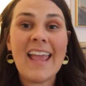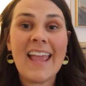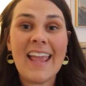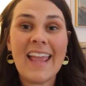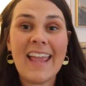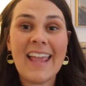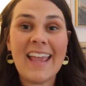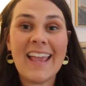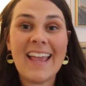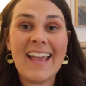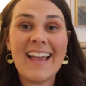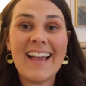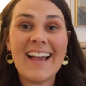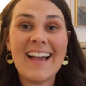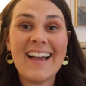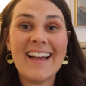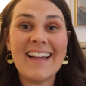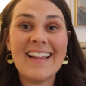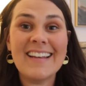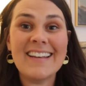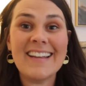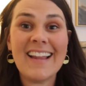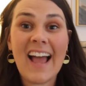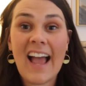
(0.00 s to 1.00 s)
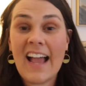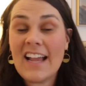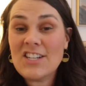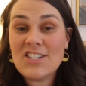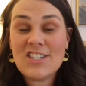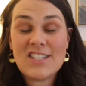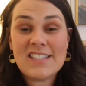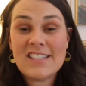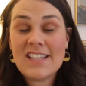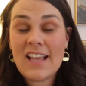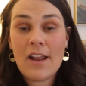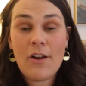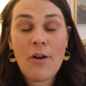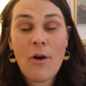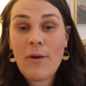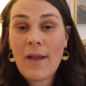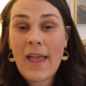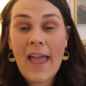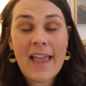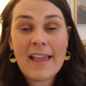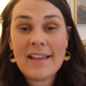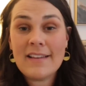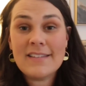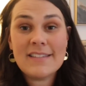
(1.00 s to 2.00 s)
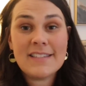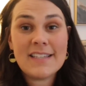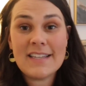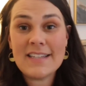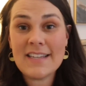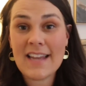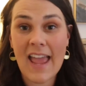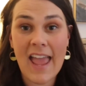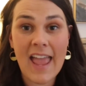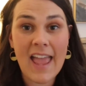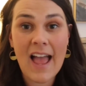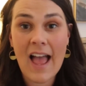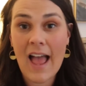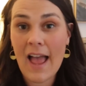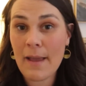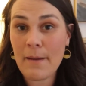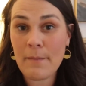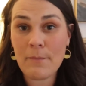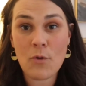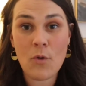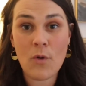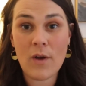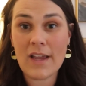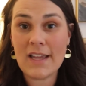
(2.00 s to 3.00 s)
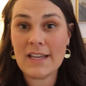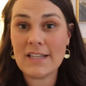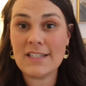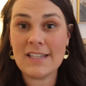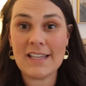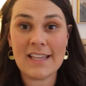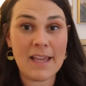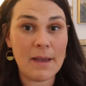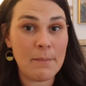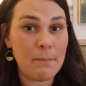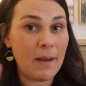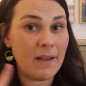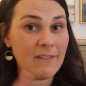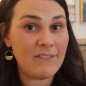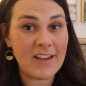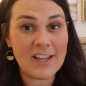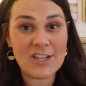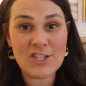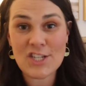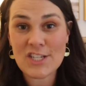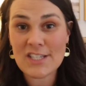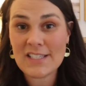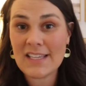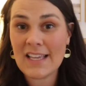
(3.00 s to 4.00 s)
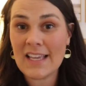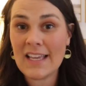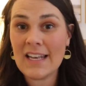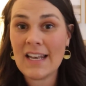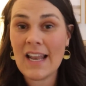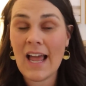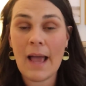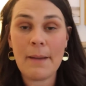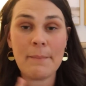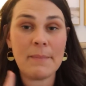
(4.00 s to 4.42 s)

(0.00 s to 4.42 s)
And I just said, okay, today I am going to get my veggies in,